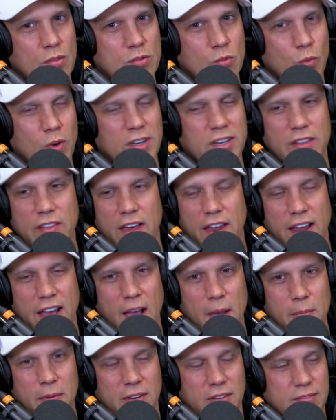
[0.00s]
When did that
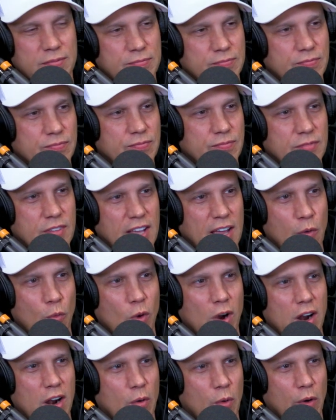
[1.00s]
happen, and
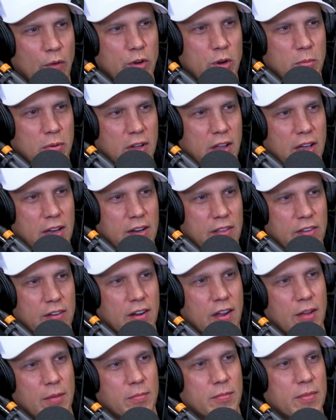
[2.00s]
where were you playing at the
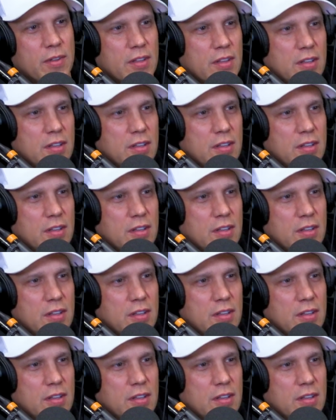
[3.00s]
time?